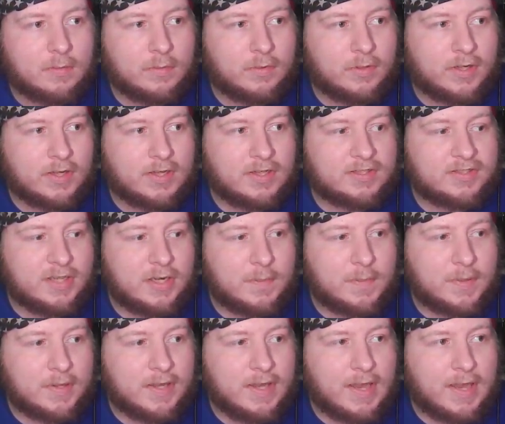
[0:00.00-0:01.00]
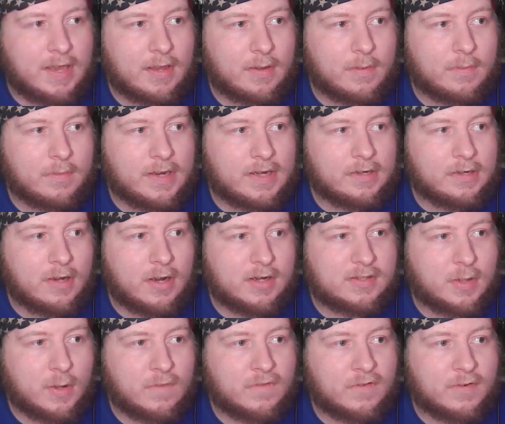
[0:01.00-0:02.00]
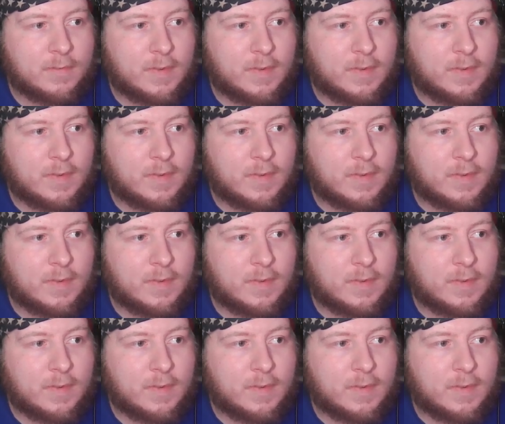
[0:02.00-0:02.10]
We're going to set up a cam. It knocked over